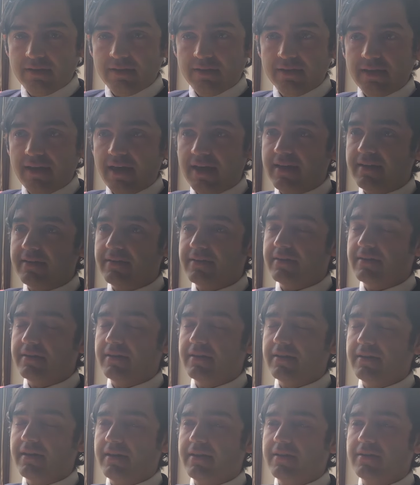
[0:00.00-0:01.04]
he had
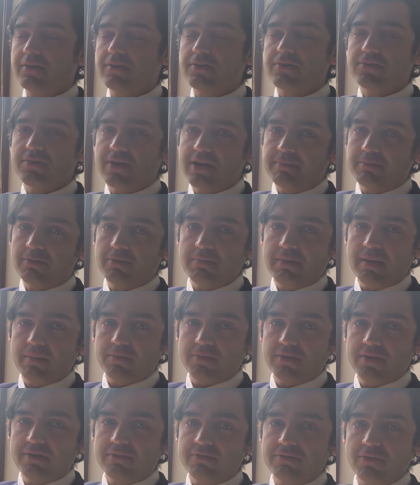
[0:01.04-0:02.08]
an incredible
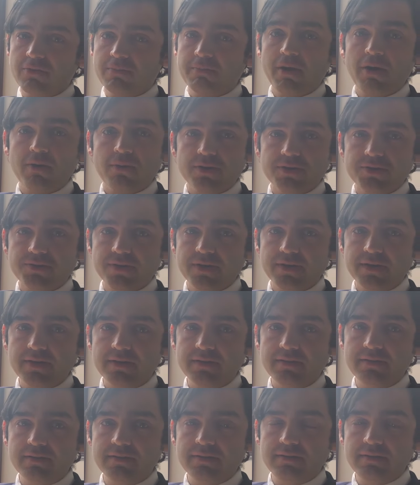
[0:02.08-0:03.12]
memory for
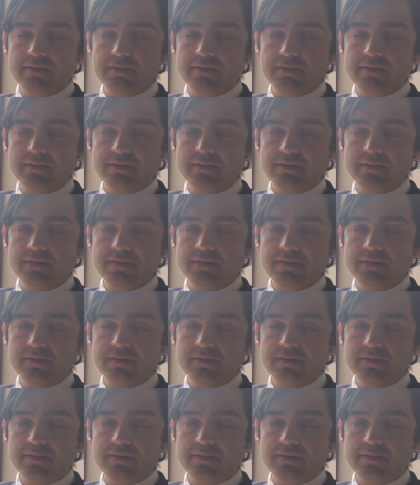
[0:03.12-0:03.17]
poetry,